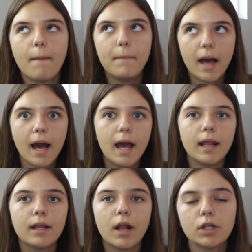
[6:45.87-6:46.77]
bad
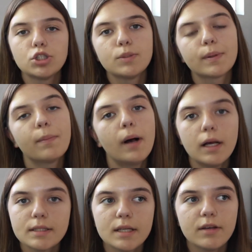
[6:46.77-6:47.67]
and not super
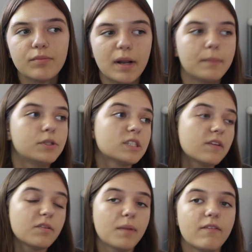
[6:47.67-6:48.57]
positive, but I'm just
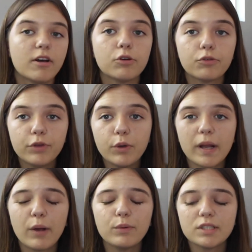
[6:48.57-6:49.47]
giving my final review,
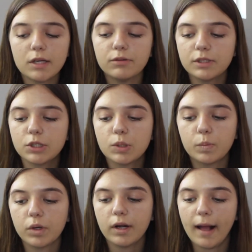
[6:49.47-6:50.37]
and I was not really
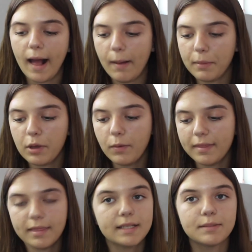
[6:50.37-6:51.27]
super happy
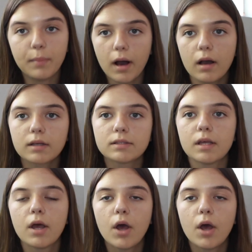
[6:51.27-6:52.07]
with this box